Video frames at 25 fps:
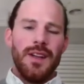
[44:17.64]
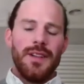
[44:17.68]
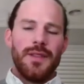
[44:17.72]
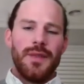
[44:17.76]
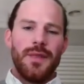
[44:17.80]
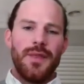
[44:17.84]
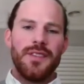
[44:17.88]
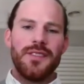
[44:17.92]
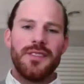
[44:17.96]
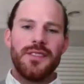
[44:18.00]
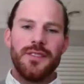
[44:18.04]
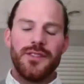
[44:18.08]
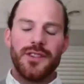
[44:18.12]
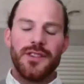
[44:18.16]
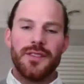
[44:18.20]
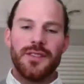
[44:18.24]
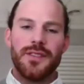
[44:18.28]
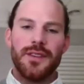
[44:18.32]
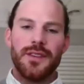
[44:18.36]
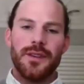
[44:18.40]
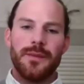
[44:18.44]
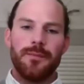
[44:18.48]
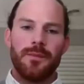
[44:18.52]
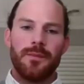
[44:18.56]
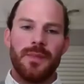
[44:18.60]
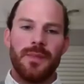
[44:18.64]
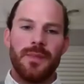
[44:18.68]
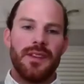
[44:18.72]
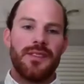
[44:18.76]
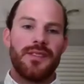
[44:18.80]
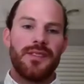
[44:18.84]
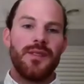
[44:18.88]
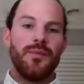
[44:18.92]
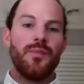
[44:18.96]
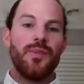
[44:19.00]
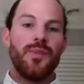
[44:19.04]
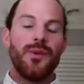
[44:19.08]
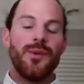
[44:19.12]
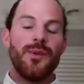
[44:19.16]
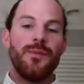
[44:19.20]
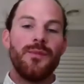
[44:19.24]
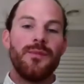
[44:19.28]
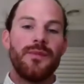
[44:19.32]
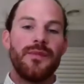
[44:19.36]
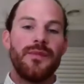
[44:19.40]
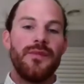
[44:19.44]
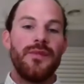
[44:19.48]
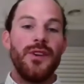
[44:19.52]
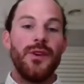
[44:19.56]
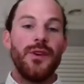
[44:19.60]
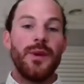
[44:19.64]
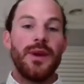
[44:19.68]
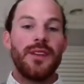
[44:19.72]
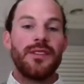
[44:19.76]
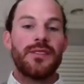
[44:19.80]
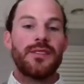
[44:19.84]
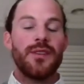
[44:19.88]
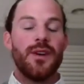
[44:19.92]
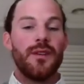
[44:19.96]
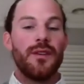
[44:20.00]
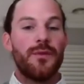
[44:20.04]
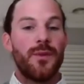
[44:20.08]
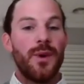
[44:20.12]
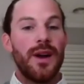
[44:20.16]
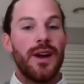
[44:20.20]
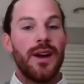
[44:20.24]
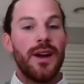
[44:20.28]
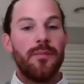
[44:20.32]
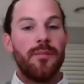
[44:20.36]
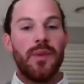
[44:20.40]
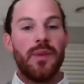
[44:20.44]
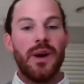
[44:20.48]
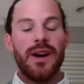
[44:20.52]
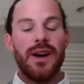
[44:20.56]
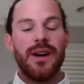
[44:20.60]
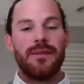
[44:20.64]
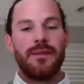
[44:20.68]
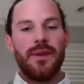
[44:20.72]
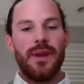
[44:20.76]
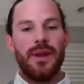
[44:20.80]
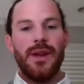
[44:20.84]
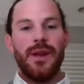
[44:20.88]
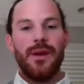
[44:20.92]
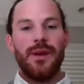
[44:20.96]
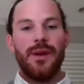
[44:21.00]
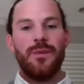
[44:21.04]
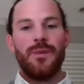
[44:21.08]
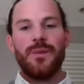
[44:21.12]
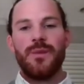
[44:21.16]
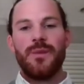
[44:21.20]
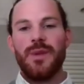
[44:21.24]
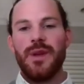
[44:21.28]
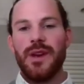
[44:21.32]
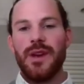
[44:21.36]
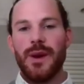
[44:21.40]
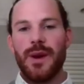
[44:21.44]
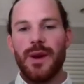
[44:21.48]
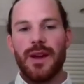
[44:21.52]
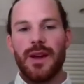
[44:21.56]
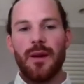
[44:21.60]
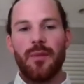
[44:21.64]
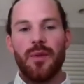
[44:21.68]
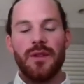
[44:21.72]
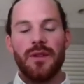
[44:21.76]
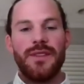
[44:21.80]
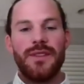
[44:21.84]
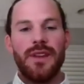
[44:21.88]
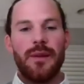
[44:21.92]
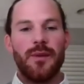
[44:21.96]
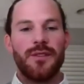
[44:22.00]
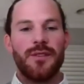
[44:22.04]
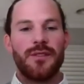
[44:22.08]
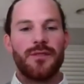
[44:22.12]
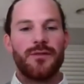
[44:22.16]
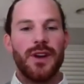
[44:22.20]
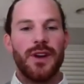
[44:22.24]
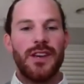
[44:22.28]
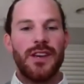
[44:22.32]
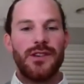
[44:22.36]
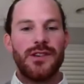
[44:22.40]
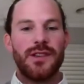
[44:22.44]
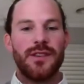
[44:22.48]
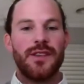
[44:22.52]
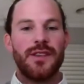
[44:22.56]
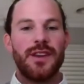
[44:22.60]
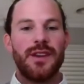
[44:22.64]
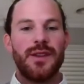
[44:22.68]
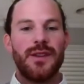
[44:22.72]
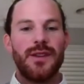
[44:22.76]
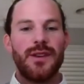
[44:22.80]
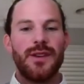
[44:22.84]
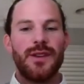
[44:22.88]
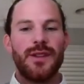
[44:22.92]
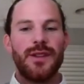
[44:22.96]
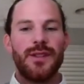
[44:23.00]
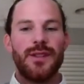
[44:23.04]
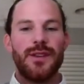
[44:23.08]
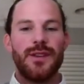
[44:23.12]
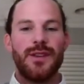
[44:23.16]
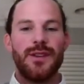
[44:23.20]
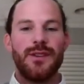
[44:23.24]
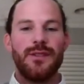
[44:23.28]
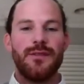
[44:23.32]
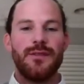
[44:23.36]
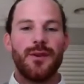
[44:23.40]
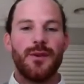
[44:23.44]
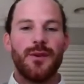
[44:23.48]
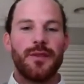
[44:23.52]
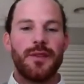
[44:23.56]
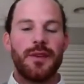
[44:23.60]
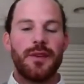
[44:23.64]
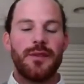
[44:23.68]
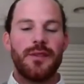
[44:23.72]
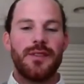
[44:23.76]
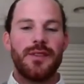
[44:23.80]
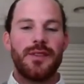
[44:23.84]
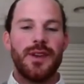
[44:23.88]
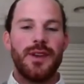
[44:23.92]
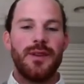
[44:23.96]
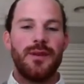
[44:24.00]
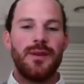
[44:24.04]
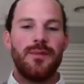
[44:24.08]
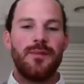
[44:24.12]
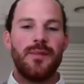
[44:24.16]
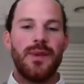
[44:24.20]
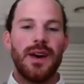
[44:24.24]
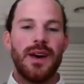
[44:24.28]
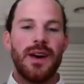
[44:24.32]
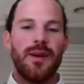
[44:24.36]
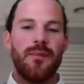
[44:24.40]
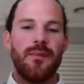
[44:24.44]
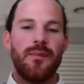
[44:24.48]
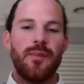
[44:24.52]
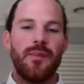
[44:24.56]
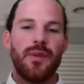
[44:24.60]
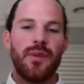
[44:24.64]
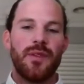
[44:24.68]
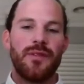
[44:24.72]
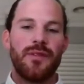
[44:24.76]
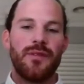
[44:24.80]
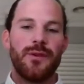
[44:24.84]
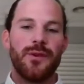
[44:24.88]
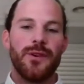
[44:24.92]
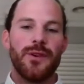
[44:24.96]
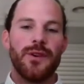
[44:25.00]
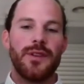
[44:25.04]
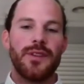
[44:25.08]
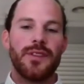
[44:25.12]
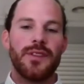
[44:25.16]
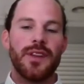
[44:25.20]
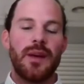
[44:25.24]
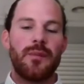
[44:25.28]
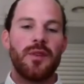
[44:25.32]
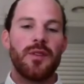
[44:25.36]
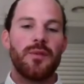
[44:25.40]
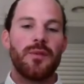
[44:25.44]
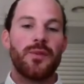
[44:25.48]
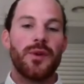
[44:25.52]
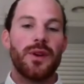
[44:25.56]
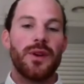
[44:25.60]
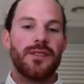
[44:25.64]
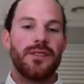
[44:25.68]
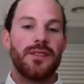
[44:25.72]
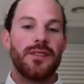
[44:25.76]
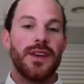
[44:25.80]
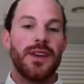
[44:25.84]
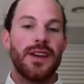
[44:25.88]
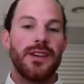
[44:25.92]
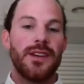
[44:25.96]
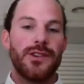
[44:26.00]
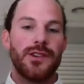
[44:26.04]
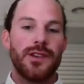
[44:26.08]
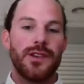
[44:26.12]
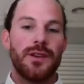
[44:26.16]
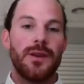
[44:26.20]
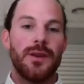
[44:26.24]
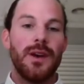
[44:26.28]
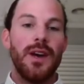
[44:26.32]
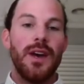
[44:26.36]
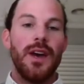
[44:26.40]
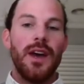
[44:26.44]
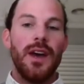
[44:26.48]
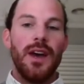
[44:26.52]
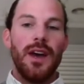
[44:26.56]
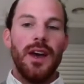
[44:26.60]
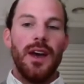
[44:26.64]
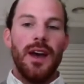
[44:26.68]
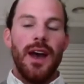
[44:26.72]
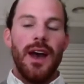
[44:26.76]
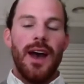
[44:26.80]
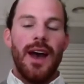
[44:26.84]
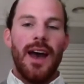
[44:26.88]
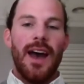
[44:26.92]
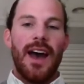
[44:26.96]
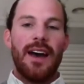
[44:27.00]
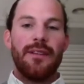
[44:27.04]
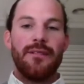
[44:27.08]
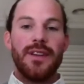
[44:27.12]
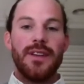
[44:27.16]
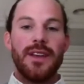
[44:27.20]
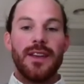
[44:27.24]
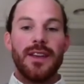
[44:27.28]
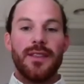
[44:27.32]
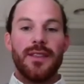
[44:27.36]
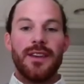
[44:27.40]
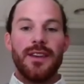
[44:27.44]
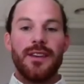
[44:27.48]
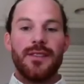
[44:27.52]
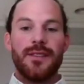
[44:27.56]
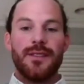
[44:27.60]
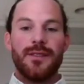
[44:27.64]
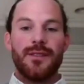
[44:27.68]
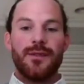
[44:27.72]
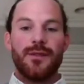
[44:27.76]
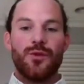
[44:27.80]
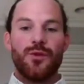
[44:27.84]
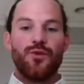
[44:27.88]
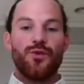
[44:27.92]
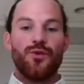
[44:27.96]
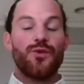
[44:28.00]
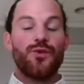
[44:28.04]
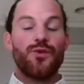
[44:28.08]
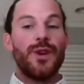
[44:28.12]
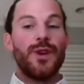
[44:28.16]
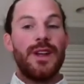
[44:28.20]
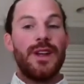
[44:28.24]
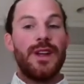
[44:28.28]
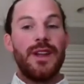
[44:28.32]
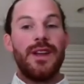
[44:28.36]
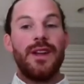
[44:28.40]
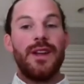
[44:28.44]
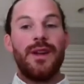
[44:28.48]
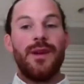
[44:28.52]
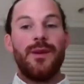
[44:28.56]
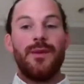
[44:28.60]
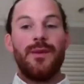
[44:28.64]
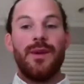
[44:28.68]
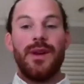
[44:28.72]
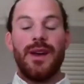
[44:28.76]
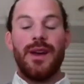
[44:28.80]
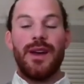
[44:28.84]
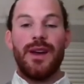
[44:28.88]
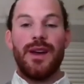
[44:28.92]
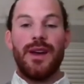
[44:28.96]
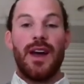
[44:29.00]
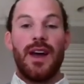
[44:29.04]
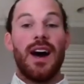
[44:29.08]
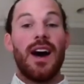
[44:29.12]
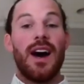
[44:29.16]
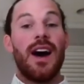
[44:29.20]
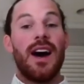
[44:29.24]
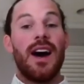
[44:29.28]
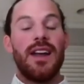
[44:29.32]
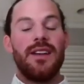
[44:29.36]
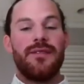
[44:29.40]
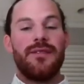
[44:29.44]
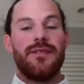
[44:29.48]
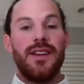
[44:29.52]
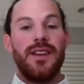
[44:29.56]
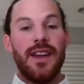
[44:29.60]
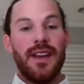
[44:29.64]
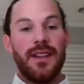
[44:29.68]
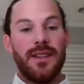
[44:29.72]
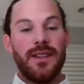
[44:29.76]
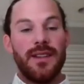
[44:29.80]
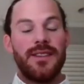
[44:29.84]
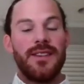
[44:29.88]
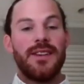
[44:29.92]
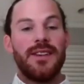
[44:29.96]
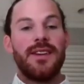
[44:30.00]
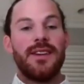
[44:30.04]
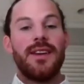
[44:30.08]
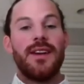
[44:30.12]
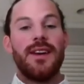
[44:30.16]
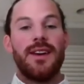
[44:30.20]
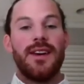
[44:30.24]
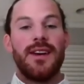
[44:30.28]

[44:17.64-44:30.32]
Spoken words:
This is just a simple viewing software, but a couple of demonstrations here that you've also seen before in Simon's presentation. Having this really high fidelity,